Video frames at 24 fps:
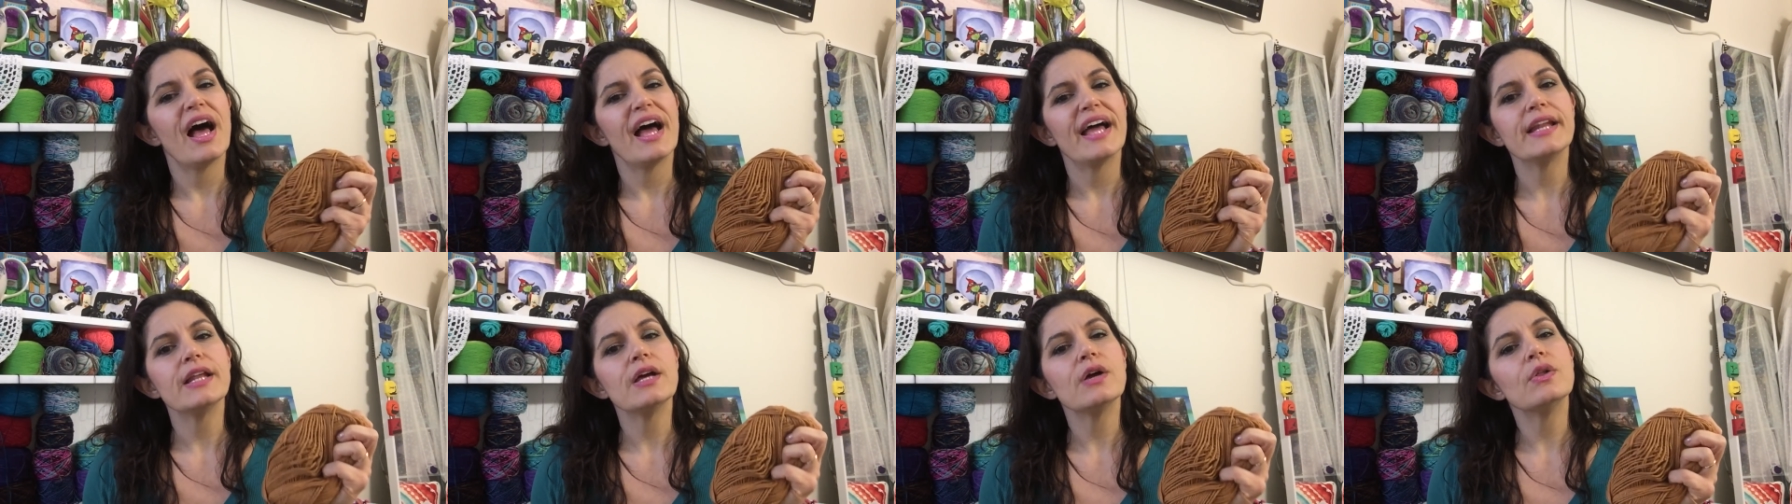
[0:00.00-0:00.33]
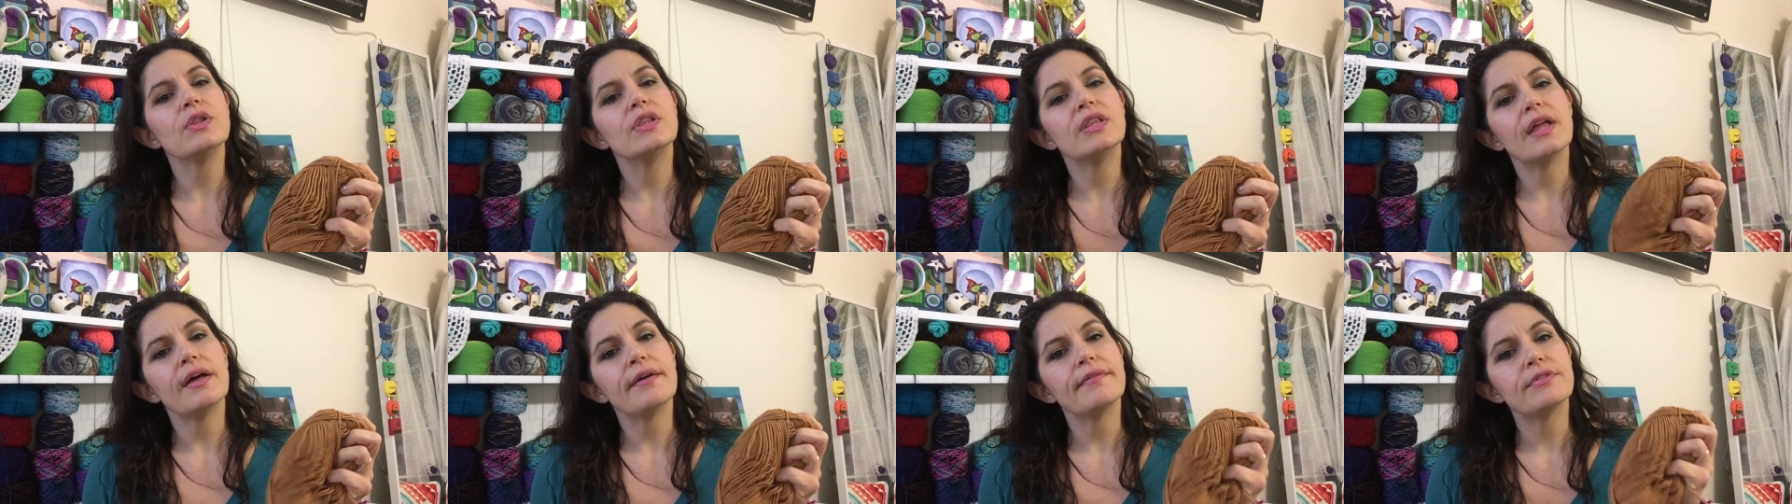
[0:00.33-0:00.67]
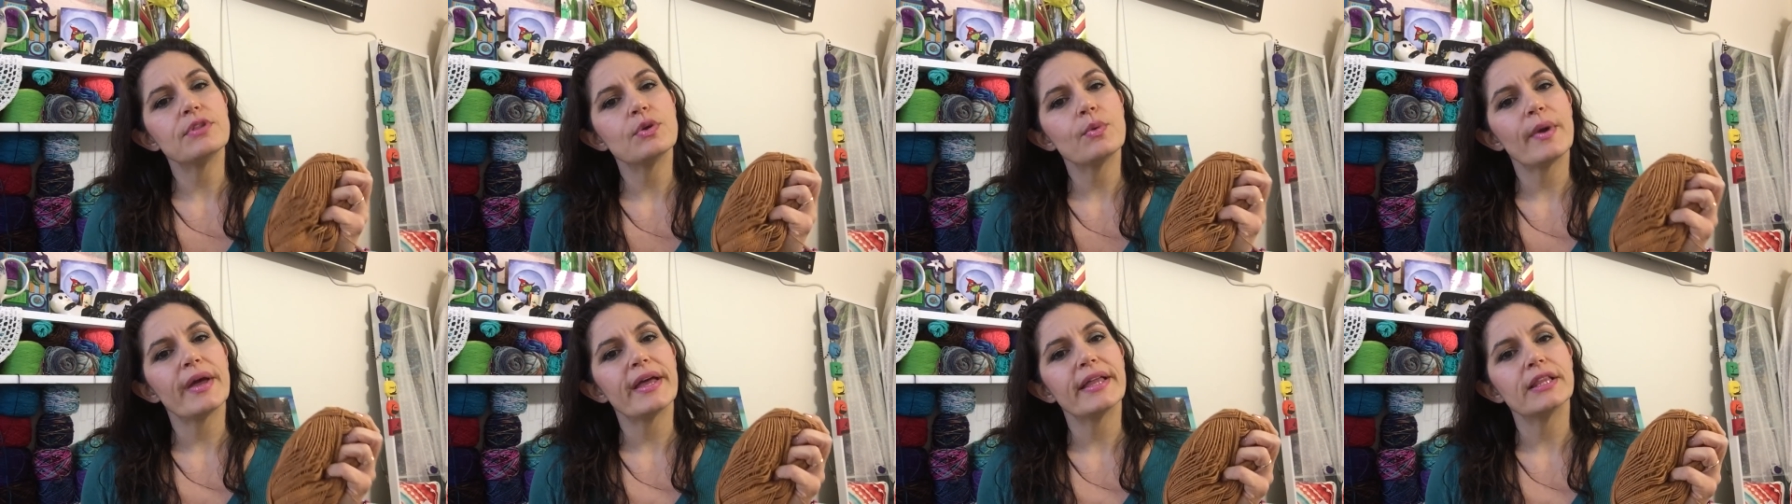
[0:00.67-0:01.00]
I don't love
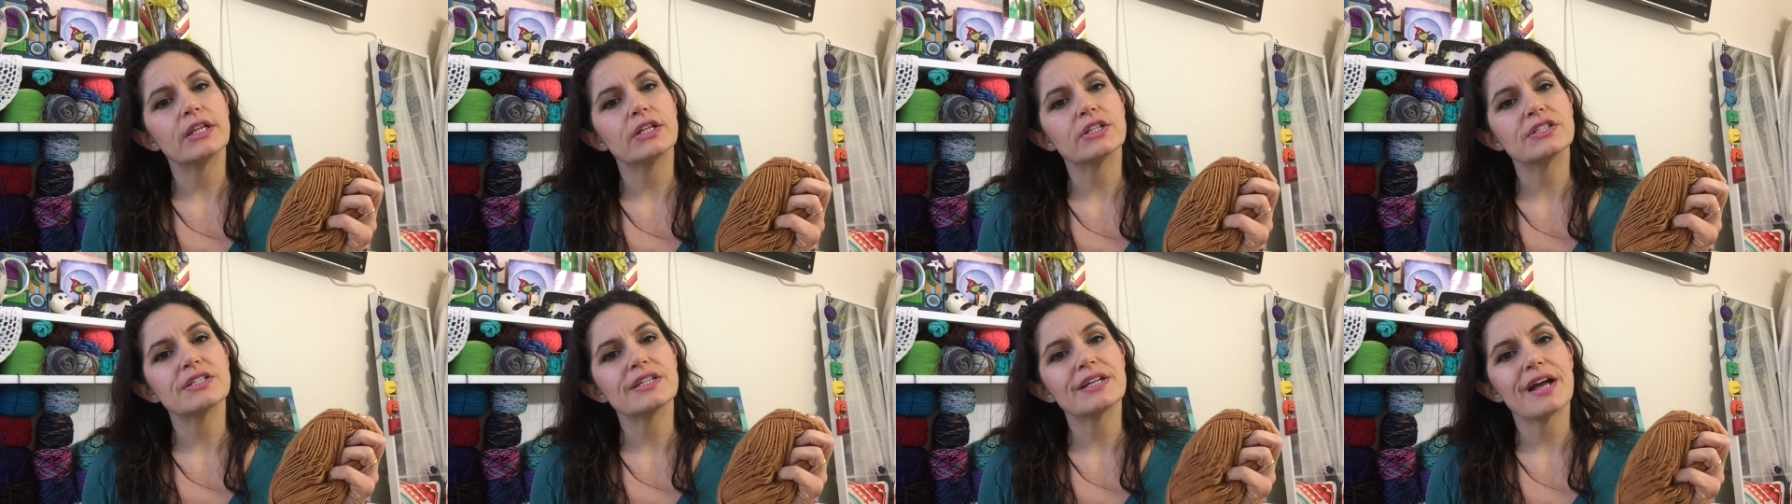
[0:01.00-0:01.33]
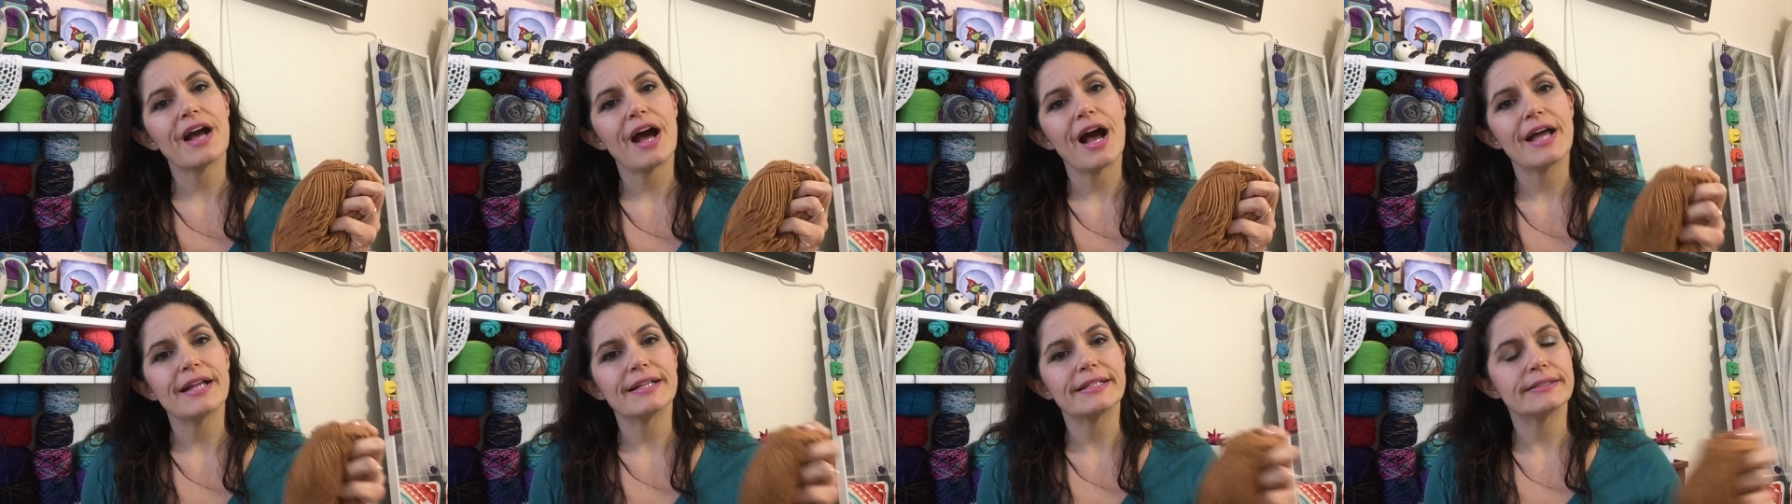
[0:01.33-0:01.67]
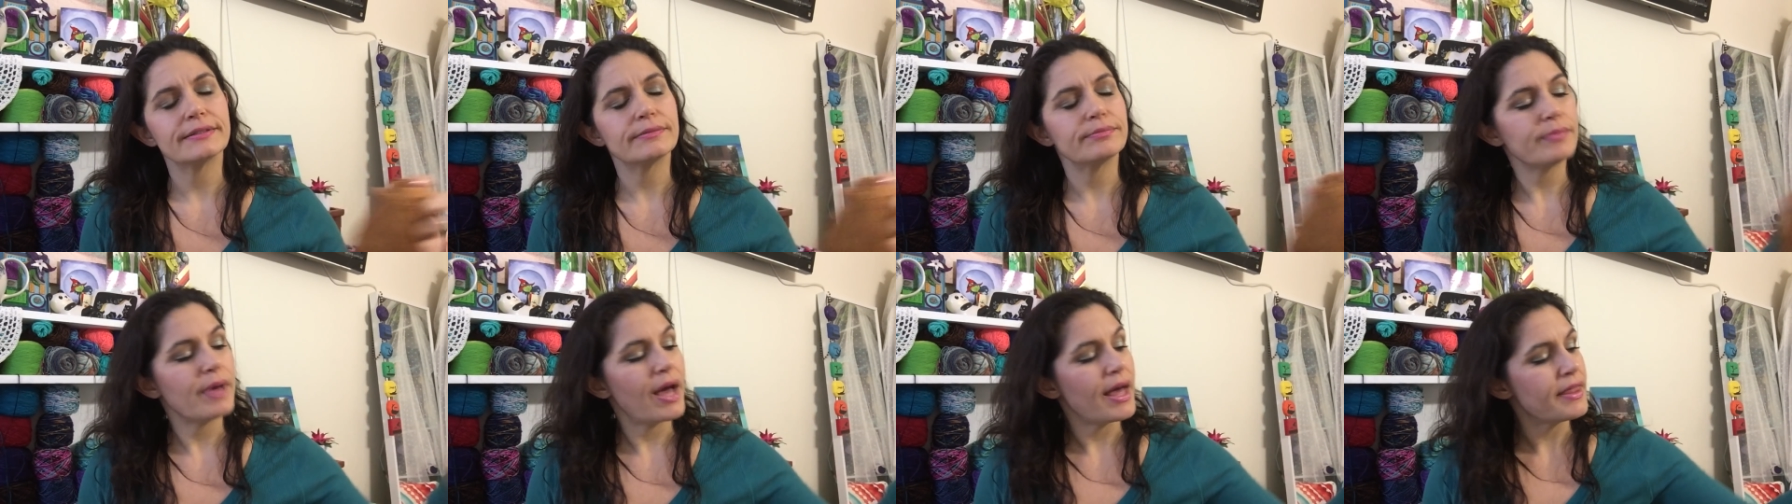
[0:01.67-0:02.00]
the way it looks in cotton.